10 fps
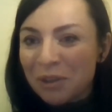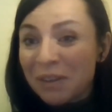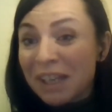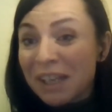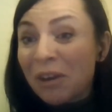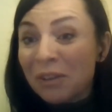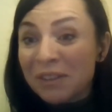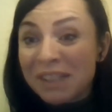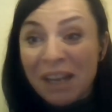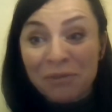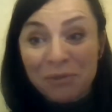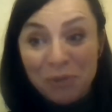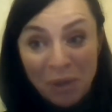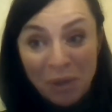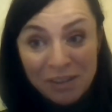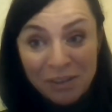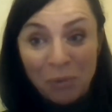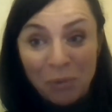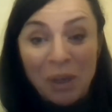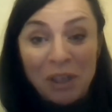they call self-trust, the
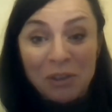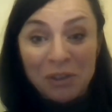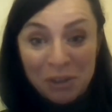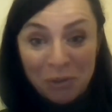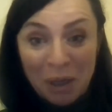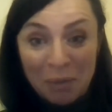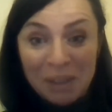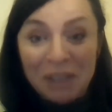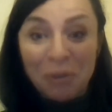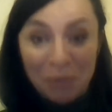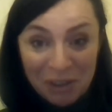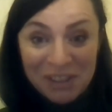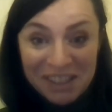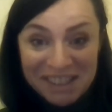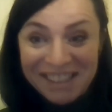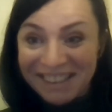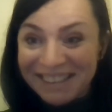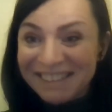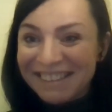way you describe it and the way you teach it.